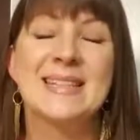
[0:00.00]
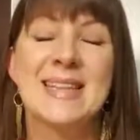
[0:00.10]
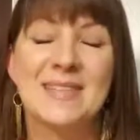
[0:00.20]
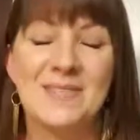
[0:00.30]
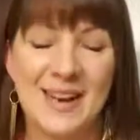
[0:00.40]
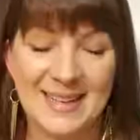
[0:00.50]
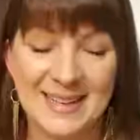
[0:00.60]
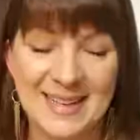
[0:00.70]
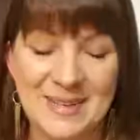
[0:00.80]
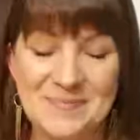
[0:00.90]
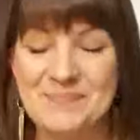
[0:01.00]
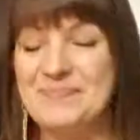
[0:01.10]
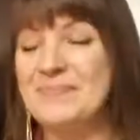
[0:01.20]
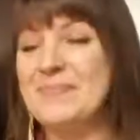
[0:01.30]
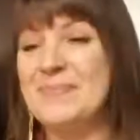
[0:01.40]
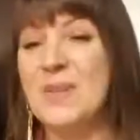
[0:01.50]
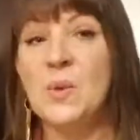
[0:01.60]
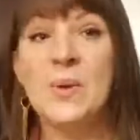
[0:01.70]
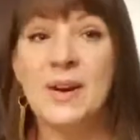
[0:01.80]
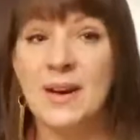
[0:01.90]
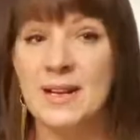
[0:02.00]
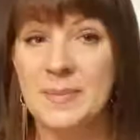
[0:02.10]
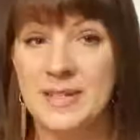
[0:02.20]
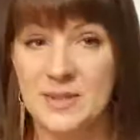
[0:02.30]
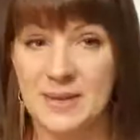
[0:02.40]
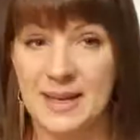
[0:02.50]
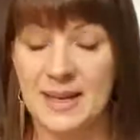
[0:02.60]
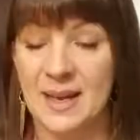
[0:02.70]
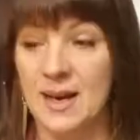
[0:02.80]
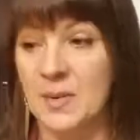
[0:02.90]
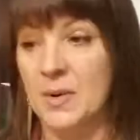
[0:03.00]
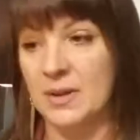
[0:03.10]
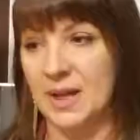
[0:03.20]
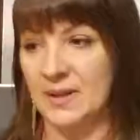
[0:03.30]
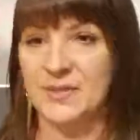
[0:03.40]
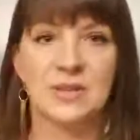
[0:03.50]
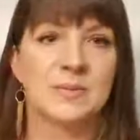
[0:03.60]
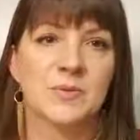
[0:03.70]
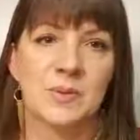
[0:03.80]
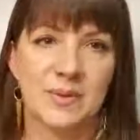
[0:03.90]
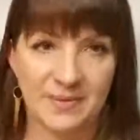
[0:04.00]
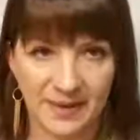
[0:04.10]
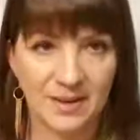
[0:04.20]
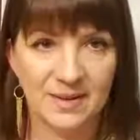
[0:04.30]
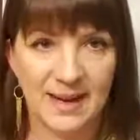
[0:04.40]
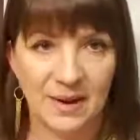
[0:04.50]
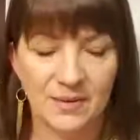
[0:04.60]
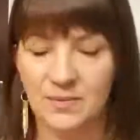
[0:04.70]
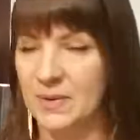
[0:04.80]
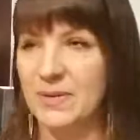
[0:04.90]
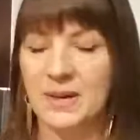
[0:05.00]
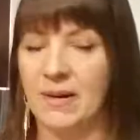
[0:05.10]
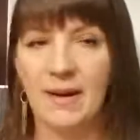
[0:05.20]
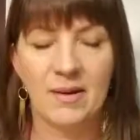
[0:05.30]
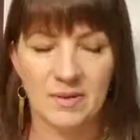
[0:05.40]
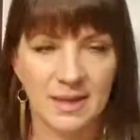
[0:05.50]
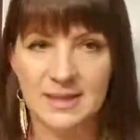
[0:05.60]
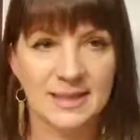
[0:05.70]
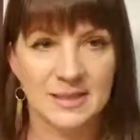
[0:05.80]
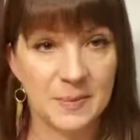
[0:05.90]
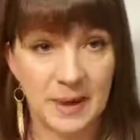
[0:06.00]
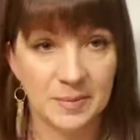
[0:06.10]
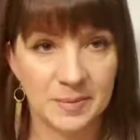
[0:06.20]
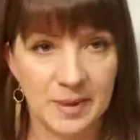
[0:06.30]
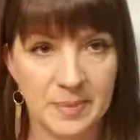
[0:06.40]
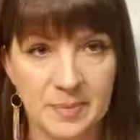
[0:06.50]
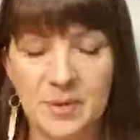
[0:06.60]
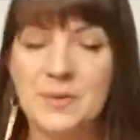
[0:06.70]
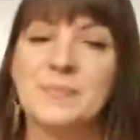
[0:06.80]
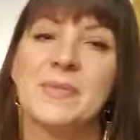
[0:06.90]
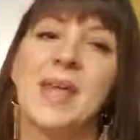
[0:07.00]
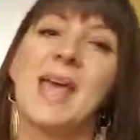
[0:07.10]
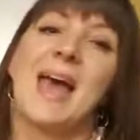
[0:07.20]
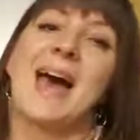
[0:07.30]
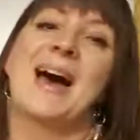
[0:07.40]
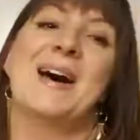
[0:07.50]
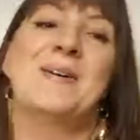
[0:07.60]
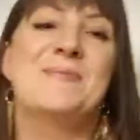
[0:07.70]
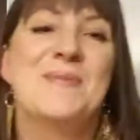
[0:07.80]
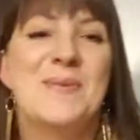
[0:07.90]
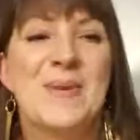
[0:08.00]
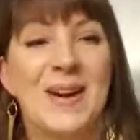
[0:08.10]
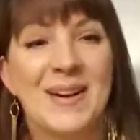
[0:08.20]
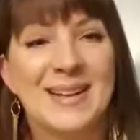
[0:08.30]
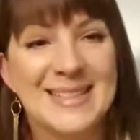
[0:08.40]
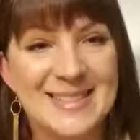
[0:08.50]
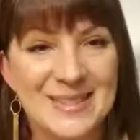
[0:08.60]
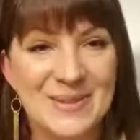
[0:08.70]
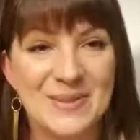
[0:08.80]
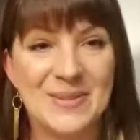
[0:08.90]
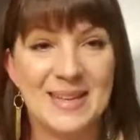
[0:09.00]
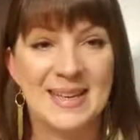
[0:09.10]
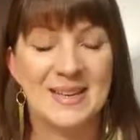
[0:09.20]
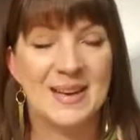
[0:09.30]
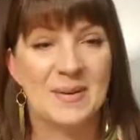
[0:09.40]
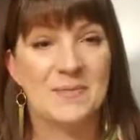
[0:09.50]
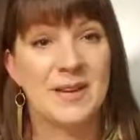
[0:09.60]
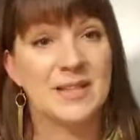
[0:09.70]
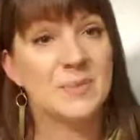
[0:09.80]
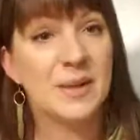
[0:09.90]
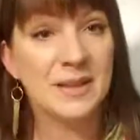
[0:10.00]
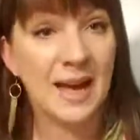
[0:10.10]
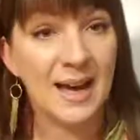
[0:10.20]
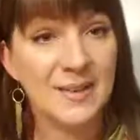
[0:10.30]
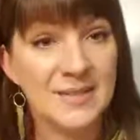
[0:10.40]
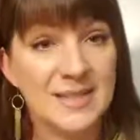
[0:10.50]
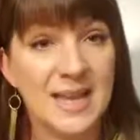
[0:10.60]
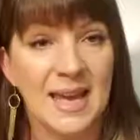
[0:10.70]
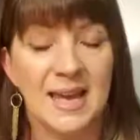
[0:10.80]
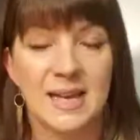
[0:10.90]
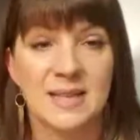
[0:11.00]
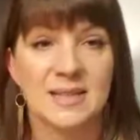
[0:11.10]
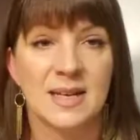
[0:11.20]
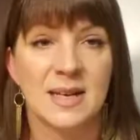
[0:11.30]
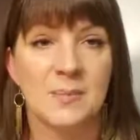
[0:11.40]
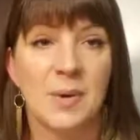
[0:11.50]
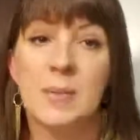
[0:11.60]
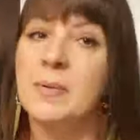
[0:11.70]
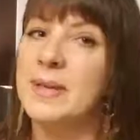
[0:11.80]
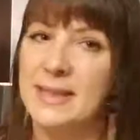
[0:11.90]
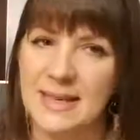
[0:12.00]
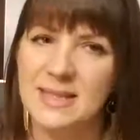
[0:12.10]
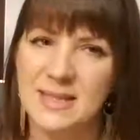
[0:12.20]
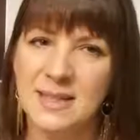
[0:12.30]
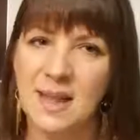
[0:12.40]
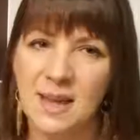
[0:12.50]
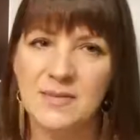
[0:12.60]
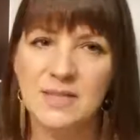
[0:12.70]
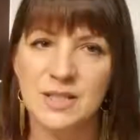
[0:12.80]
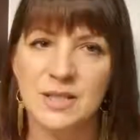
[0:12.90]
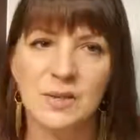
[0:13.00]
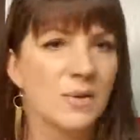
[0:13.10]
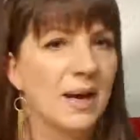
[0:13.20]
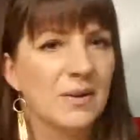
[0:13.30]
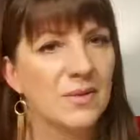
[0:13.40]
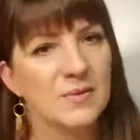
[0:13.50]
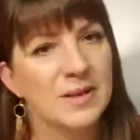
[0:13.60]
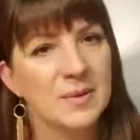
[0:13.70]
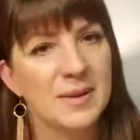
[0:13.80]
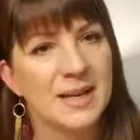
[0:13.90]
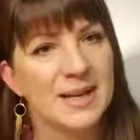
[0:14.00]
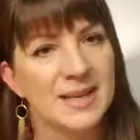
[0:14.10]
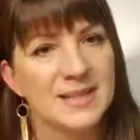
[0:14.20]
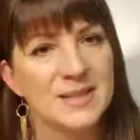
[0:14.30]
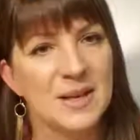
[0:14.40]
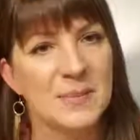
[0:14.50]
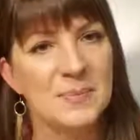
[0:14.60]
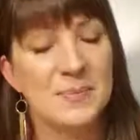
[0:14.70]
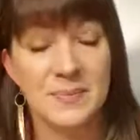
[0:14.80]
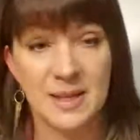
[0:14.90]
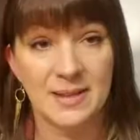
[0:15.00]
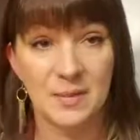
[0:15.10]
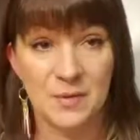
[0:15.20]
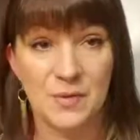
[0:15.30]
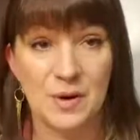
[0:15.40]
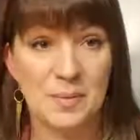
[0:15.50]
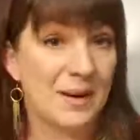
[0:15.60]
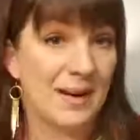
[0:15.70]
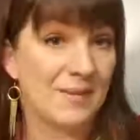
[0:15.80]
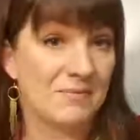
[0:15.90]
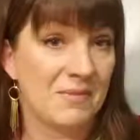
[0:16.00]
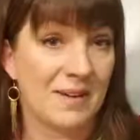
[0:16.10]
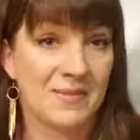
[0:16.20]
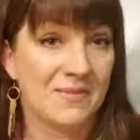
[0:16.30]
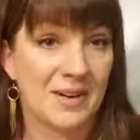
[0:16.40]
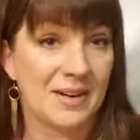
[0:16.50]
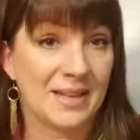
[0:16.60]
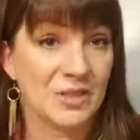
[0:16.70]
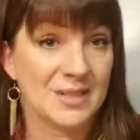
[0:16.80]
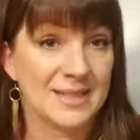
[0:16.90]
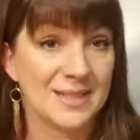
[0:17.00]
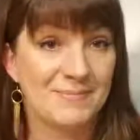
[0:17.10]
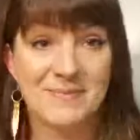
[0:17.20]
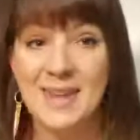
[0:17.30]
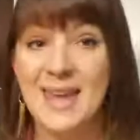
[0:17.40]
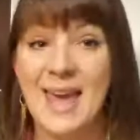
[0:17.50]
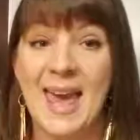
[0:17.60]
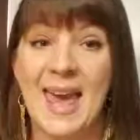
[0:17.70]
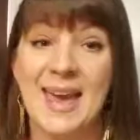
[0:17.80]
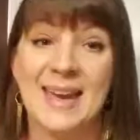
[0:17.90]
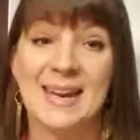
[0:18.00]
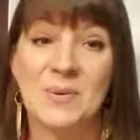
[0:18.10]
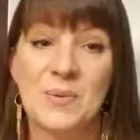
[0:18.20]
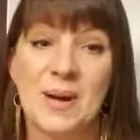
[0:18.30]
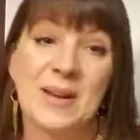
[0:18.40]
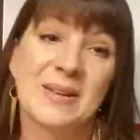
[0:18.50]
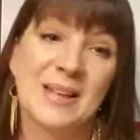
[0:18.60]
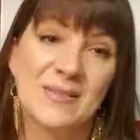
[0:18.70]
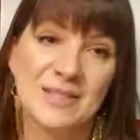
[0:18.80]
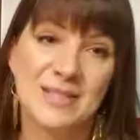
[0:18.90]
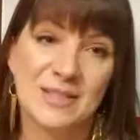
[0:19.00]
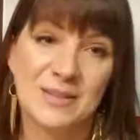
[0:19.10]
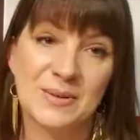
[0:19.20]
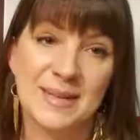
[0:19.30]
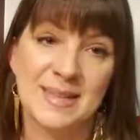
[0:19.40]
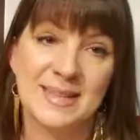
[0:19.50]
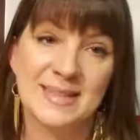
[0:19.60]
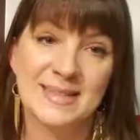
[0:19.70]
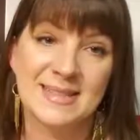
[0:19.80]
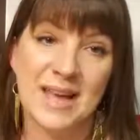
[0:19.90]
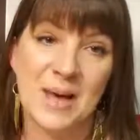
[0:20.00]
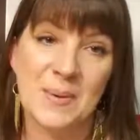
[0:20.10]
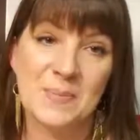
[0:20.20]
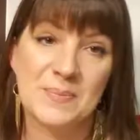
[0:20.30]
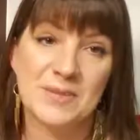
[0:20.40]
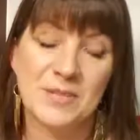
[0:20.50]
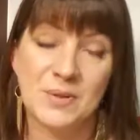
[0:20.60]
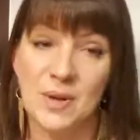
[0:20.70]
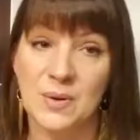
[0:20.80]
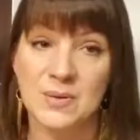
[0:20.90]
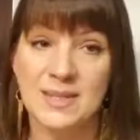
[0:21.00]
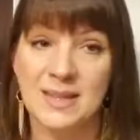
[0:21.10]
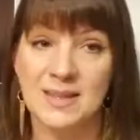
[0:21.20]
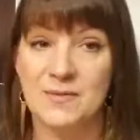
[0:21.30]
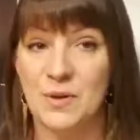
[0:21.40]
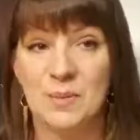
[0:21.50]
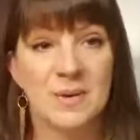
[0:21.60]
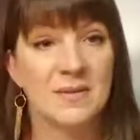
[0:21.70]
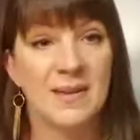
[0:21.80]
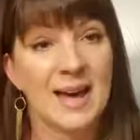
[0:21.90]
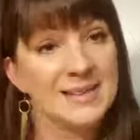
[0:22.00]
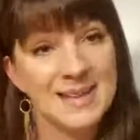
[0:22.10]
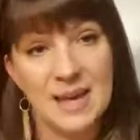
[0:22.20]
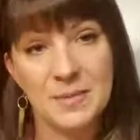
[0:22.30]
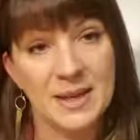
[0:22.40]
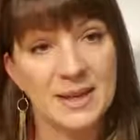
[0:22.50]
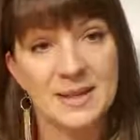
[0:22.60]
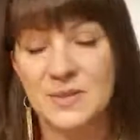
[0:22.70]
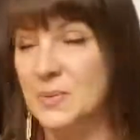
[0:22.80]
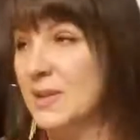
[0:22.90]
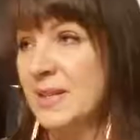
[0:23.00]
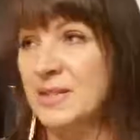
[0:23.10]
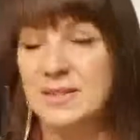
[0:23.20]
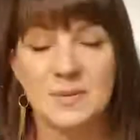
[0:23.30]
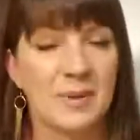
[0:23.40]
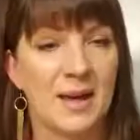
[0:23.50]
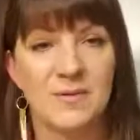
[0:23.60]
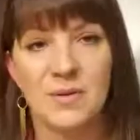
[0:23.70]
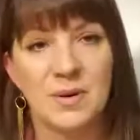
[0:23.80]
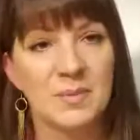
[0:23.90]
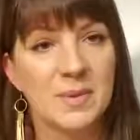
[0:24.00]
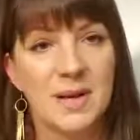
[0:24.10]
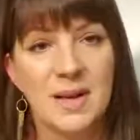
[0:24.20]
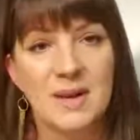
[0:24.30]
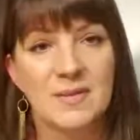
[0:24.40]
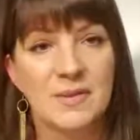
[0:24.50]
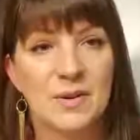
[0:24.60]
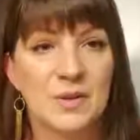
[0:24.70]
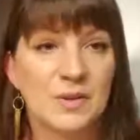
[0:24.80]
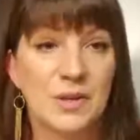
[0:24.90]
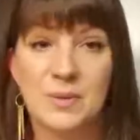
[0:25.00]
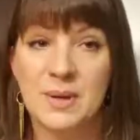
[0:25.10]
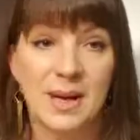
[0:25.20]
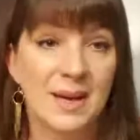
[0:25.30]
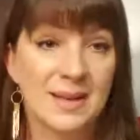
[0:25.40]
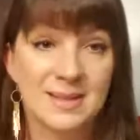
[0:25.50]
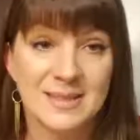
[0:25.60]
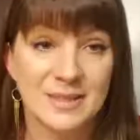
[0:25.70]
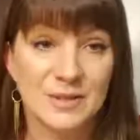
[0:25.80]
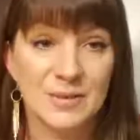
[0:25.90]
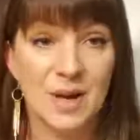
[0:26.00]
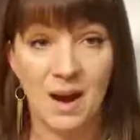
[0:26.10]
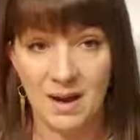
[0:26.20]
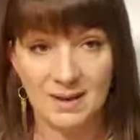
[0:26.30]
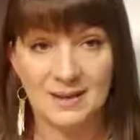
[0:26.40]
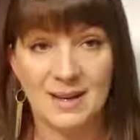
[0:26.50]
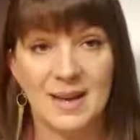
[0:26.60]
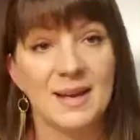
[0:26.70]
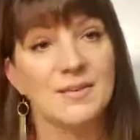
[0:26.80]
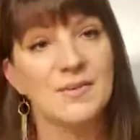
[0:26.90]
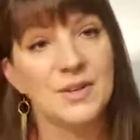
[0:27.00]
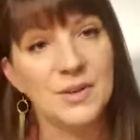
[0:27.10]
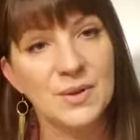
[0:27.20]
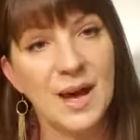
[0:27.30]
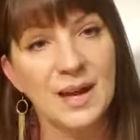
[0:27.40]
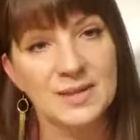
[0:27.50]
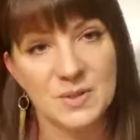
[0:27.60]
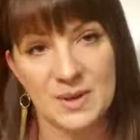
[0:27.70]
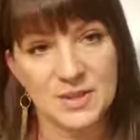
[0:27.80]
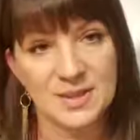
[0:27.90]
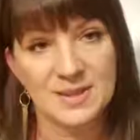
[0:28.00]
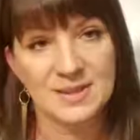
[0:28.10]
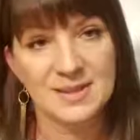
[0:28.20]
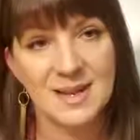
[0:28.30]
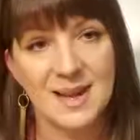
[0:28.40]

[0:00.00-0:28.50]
Then finally, we are going to be doing um, our live streams when we figure it out and we figure out how not to get spammed by people. Um, we are going to do the um, Facebook Lives and um, probably LinkedIn Live too. I don't know if anybody has um, done that before, but I find them very interesting. And what I'd love to do is um, do those in the form of Ask Amy. It's really just a platform for you and I to talk and for you to ask questions.